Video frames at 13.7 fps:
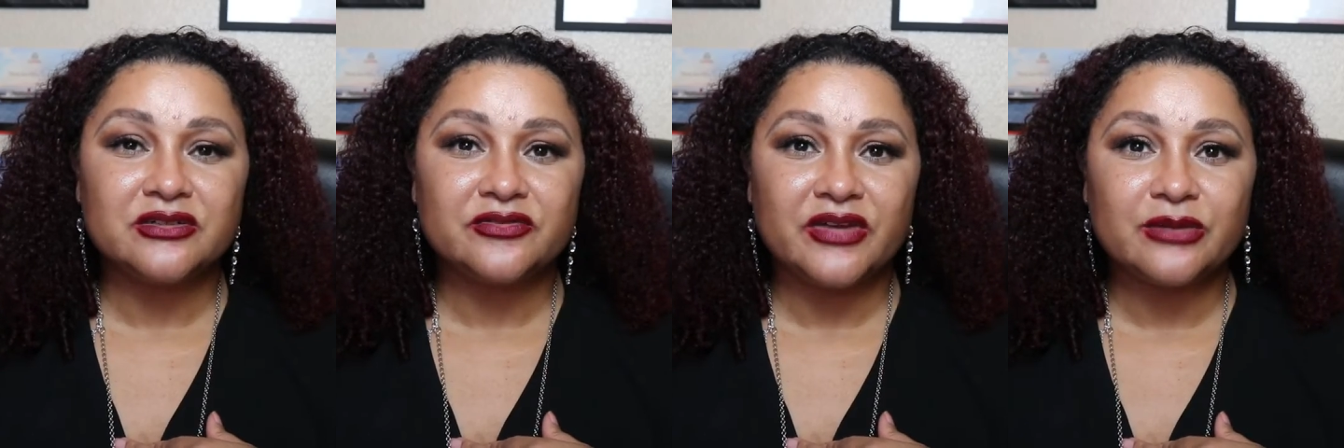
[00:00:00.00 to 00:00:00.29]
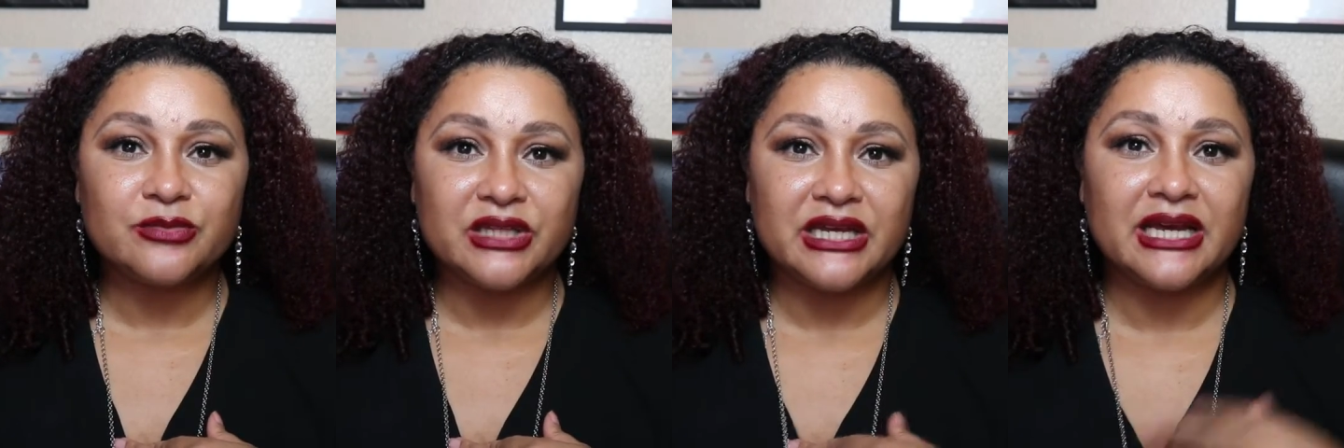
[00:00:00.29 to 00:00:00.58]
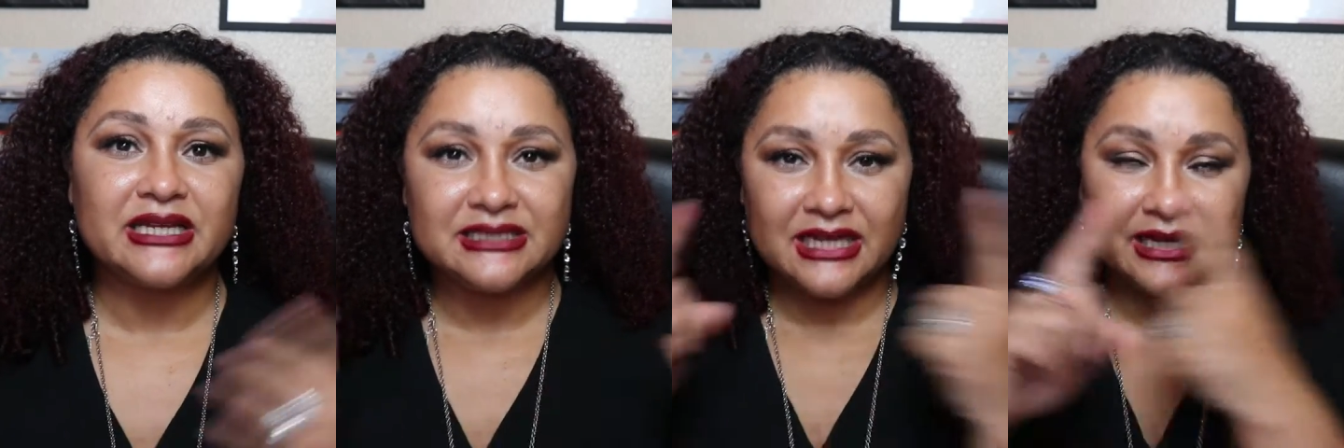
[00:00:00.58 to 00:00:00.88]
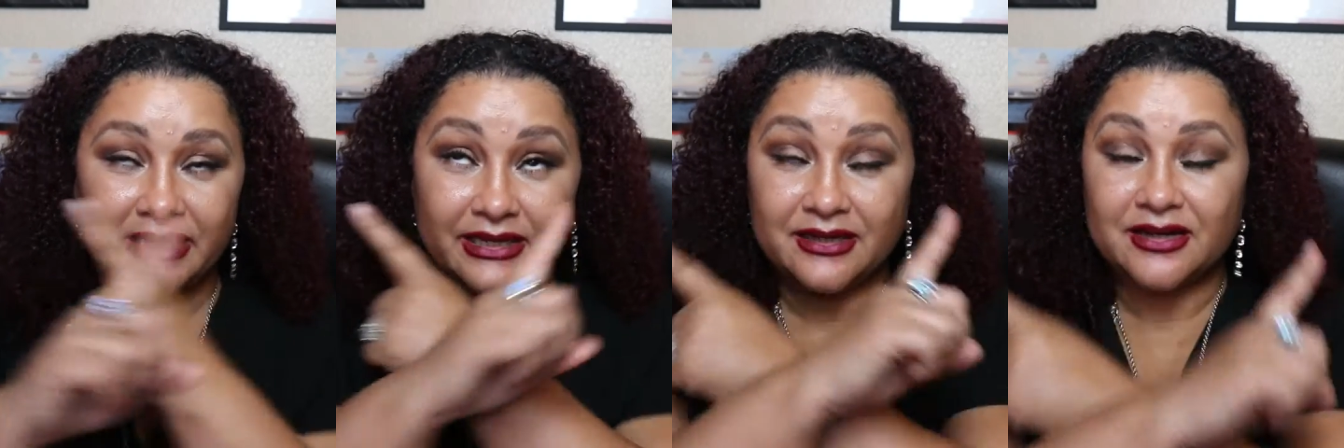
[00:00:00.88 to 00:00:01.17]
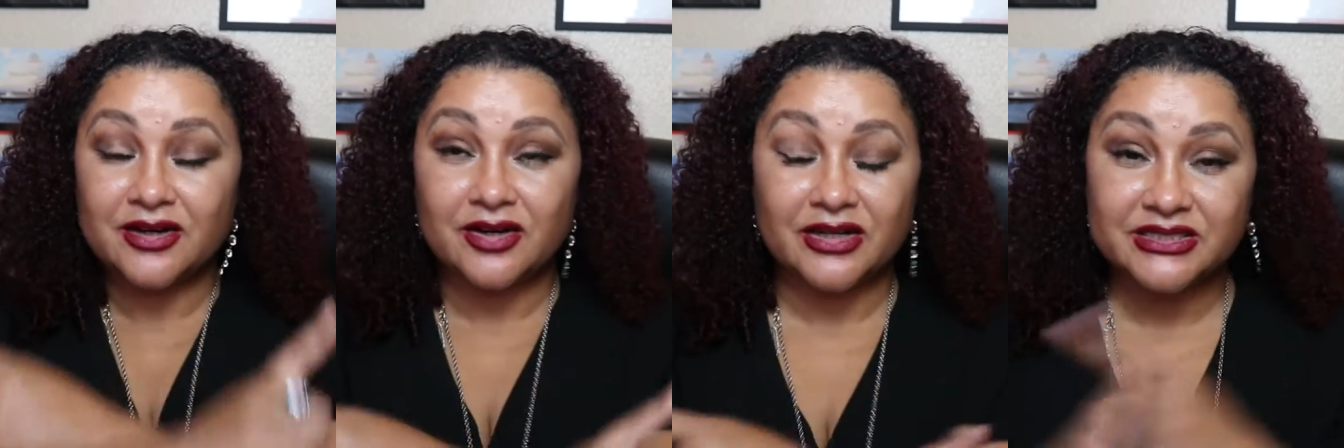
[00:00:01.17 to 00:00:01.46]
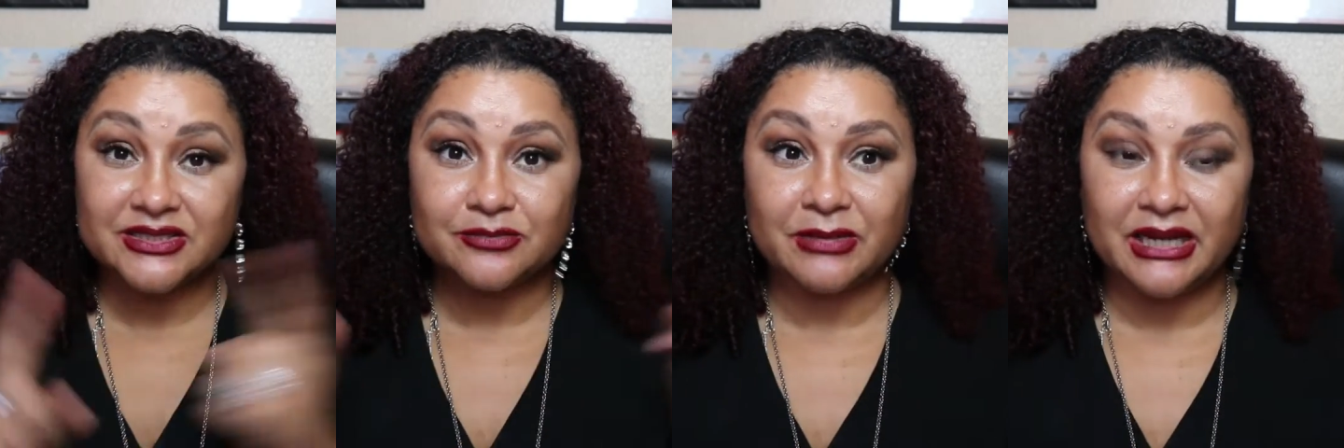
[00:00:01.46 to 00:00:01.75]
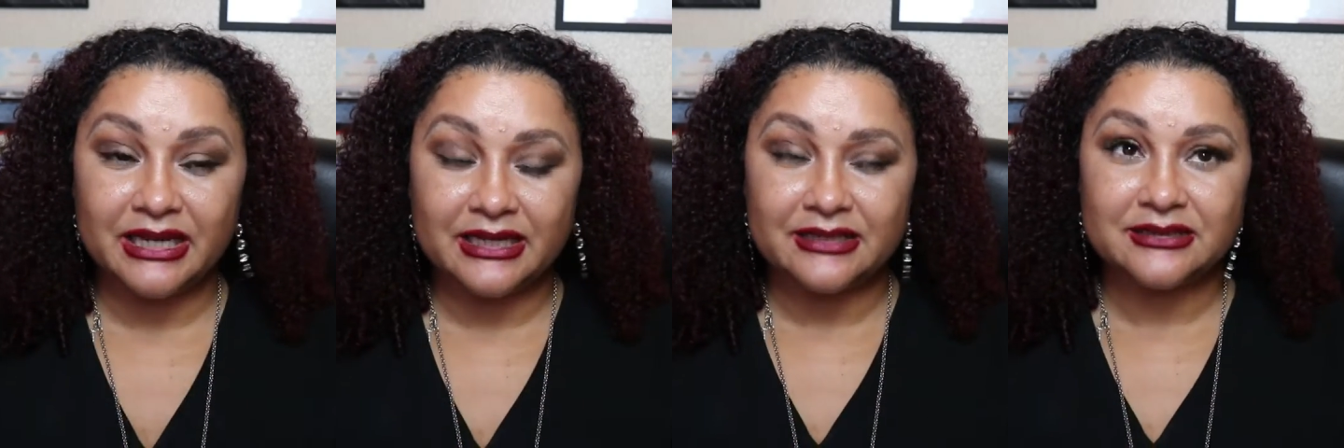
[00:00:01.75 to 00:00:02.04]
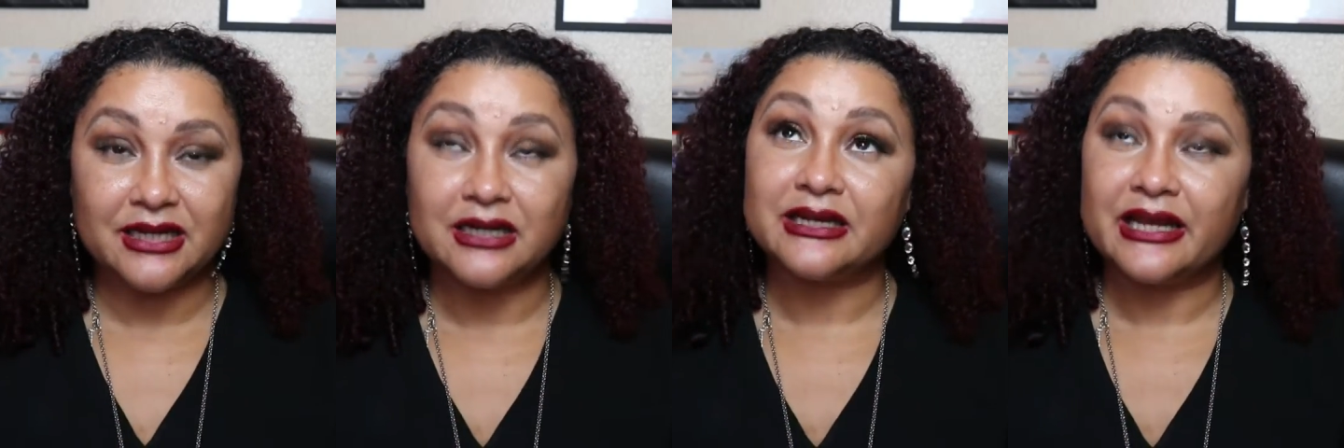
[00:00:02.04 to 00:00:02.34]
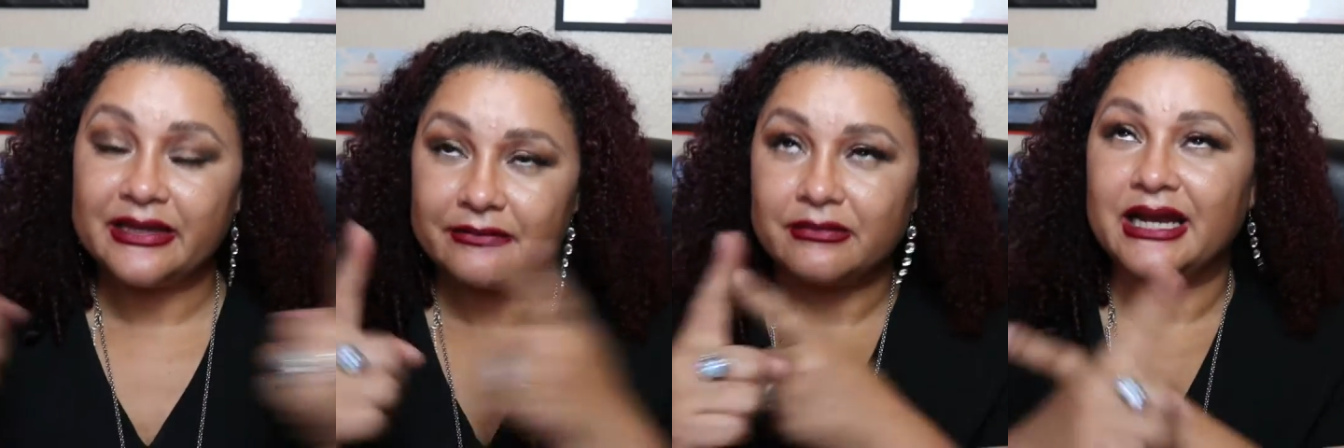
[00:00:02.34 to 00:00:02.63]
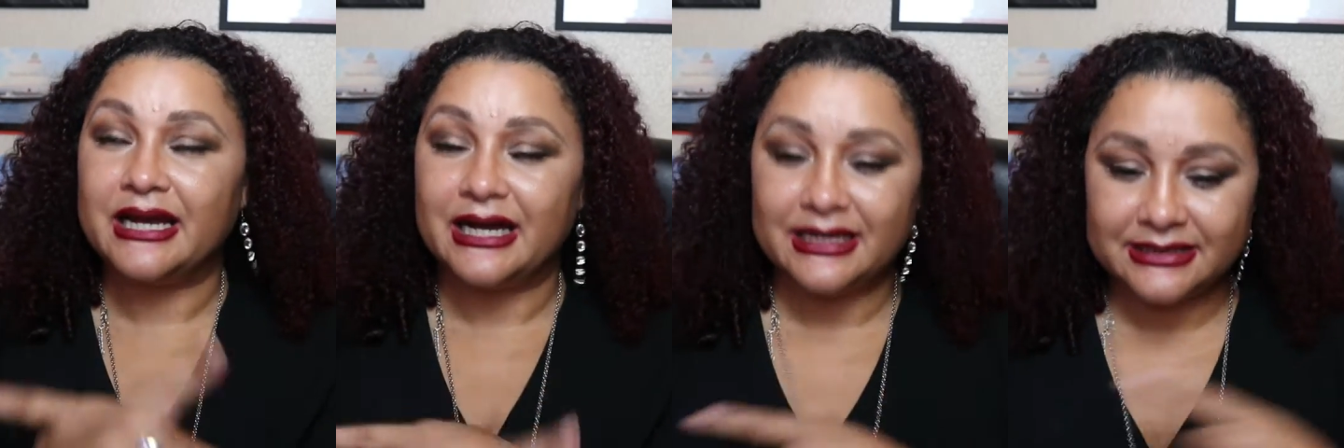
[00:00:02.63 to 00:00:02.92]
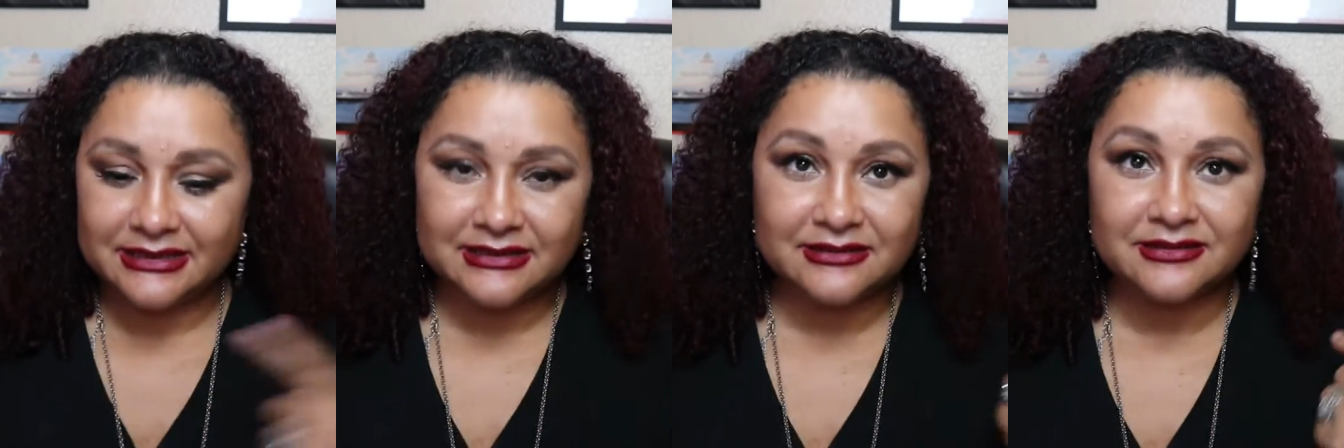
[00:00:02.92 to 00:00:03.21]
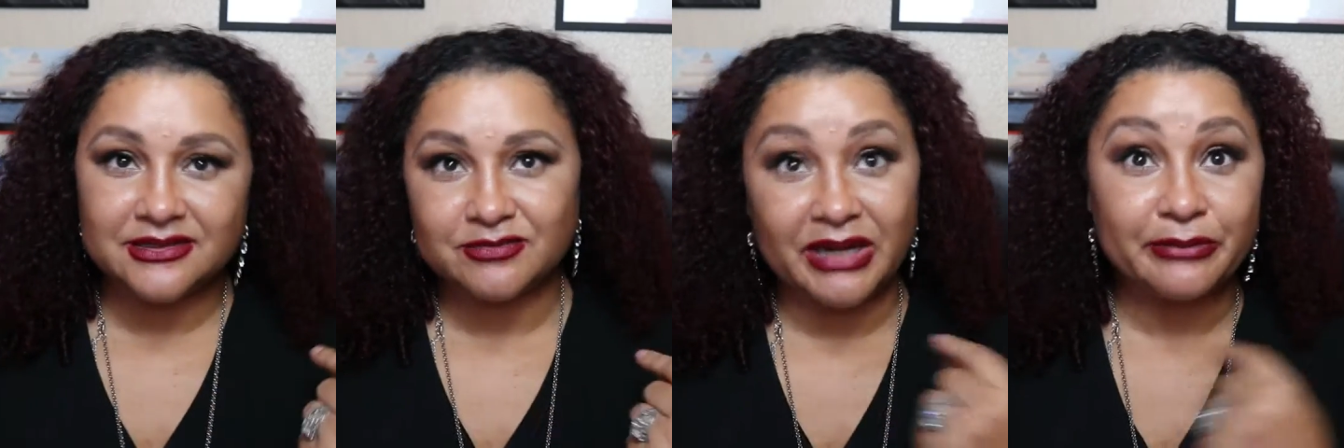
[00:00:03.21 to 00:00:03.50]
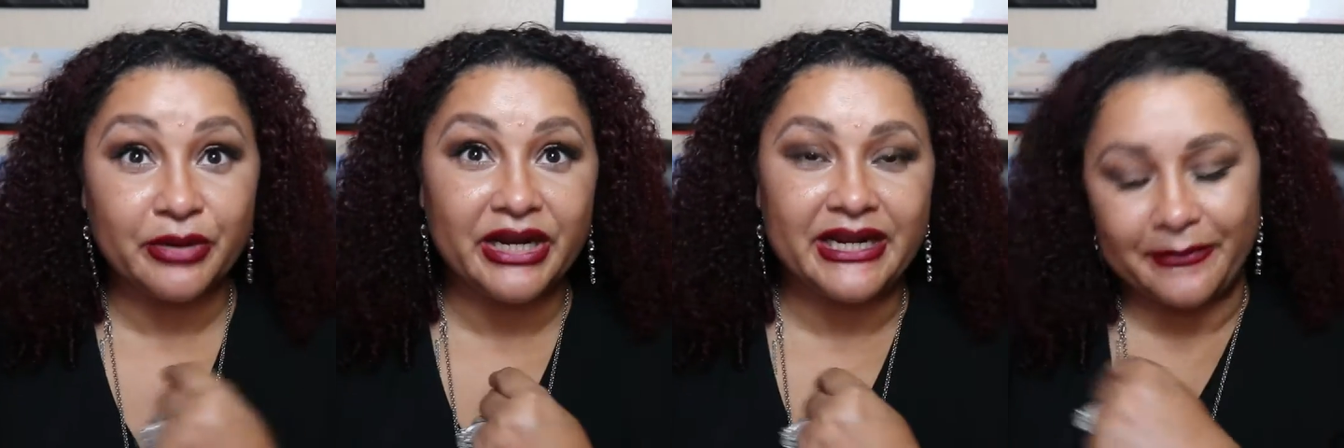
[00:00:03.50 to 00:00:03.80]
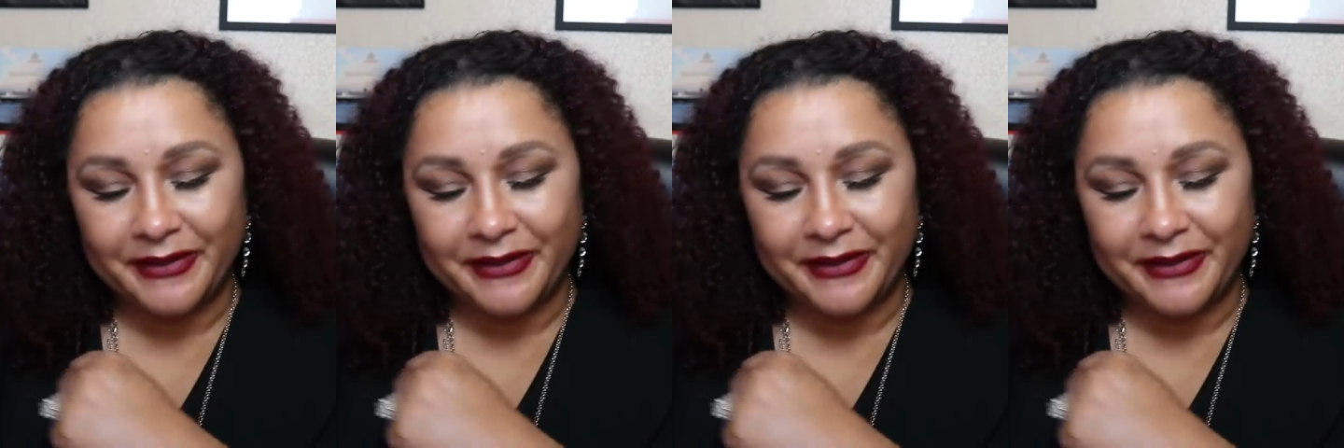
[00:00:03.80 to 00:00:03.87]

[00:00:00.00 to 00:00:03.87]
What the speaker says: family as I cross my tongue and my eyes and my brain